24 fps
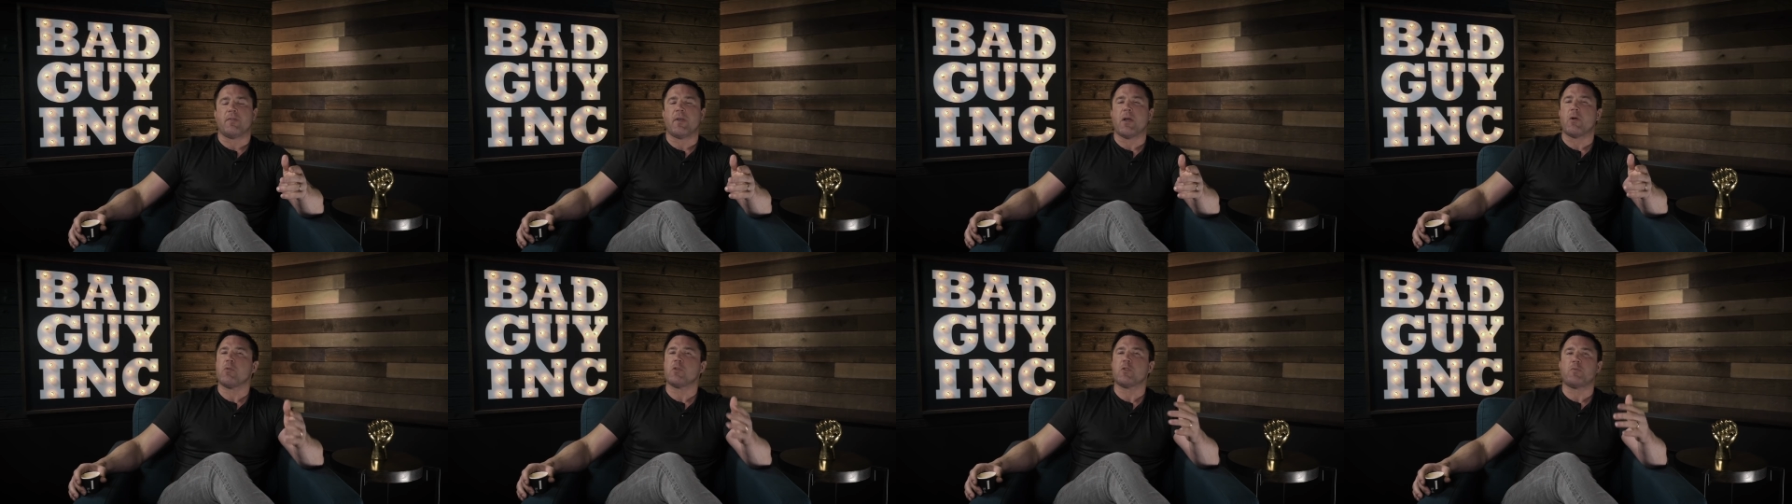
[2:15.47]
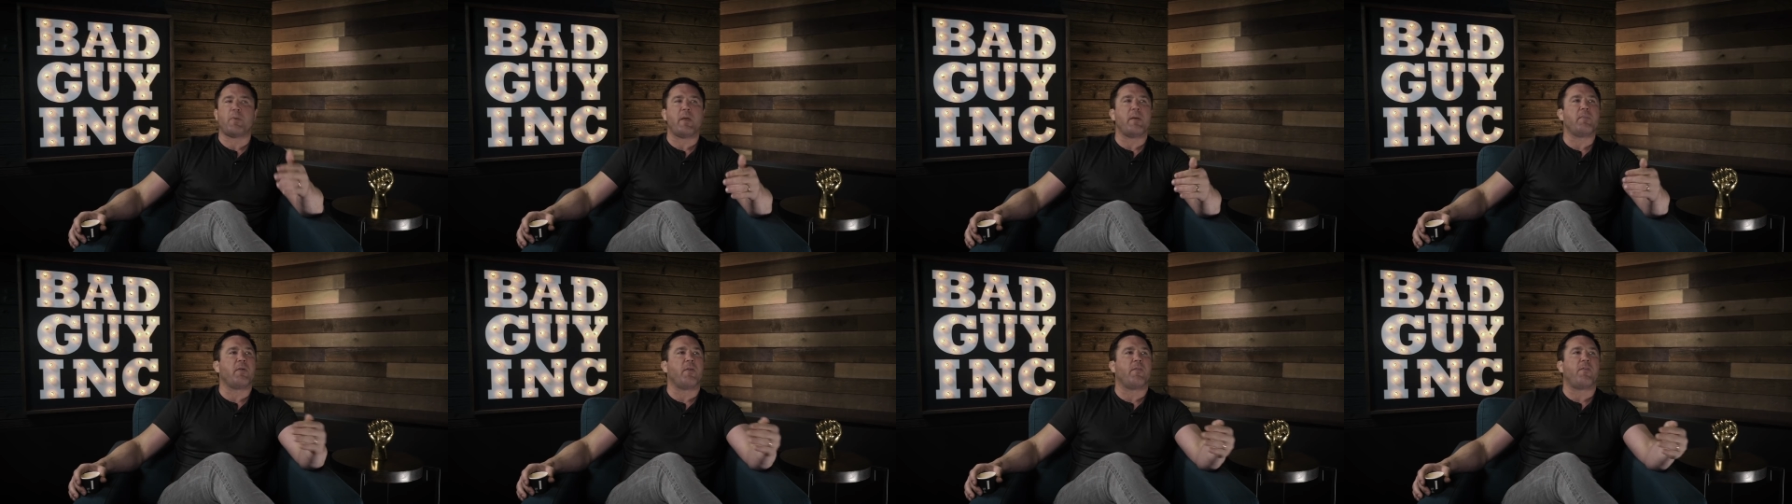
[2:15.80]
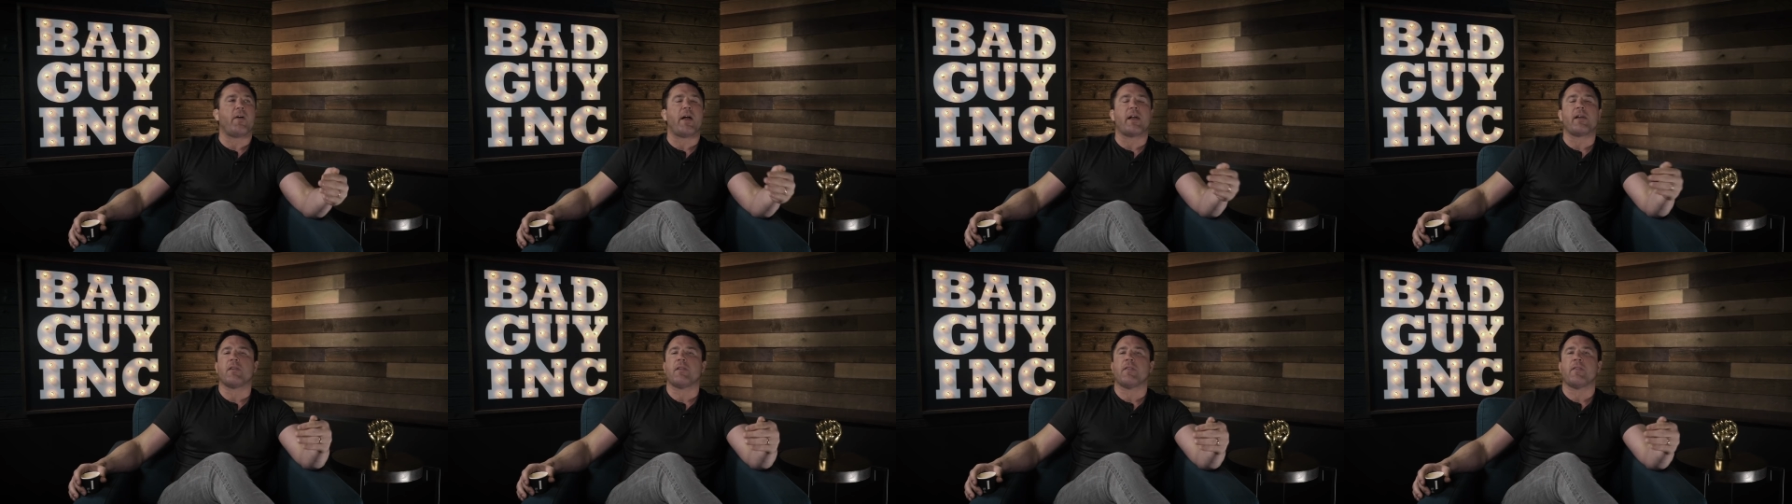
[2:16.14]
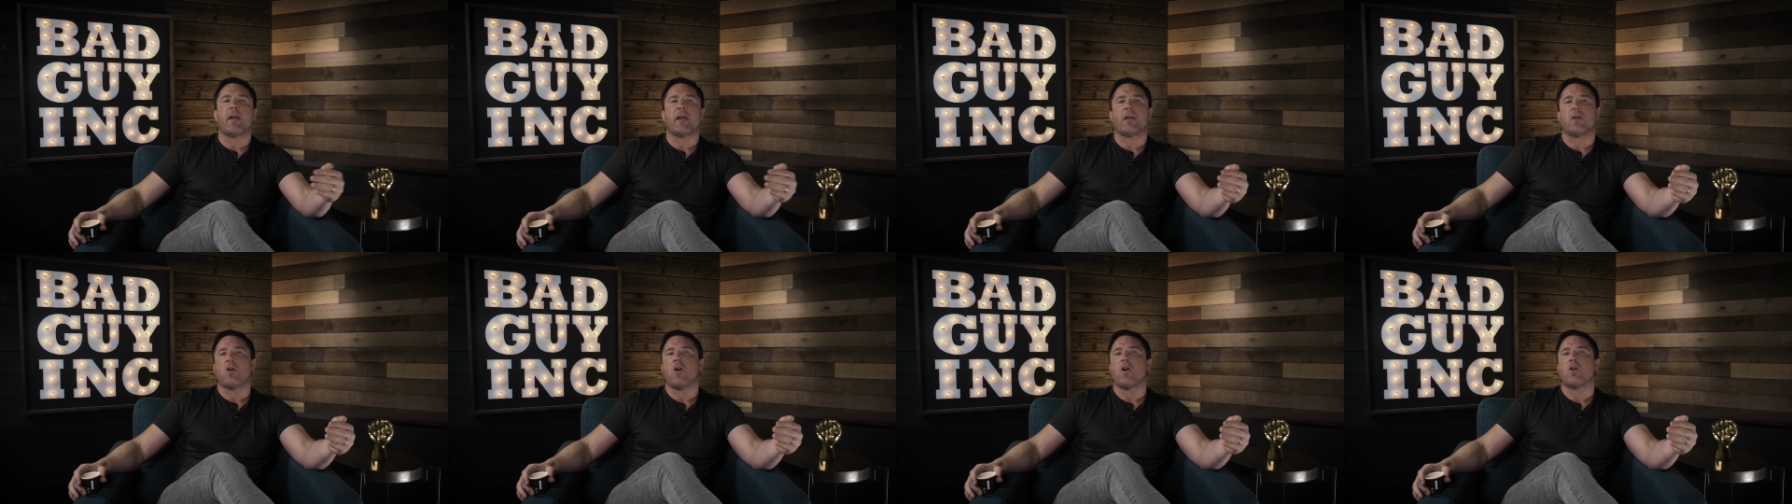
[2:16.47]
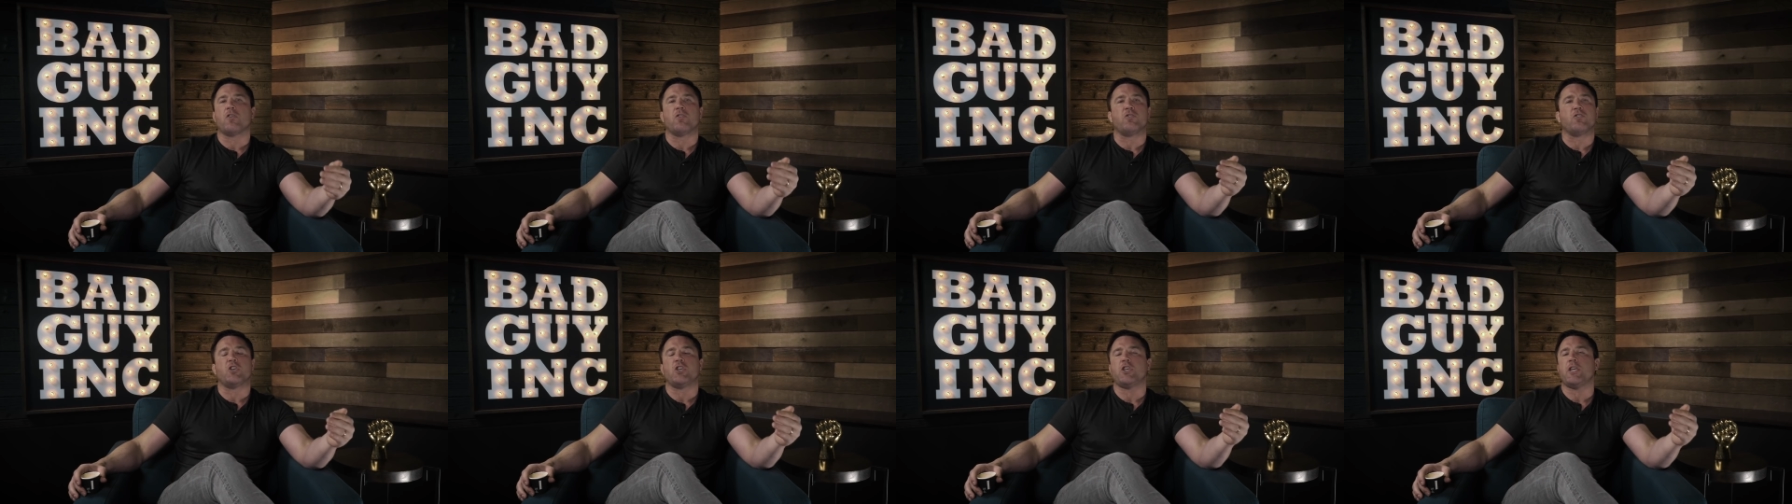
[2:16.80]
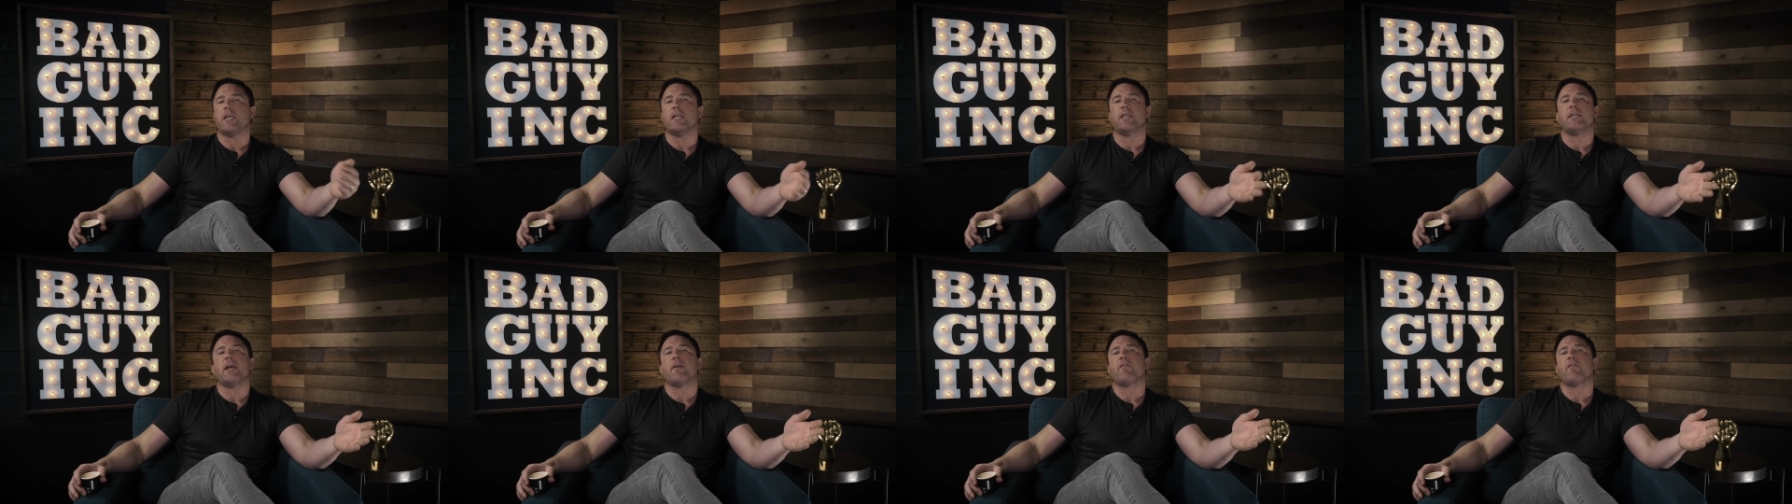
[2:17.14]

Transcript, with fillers: There was people fighting on that card who she had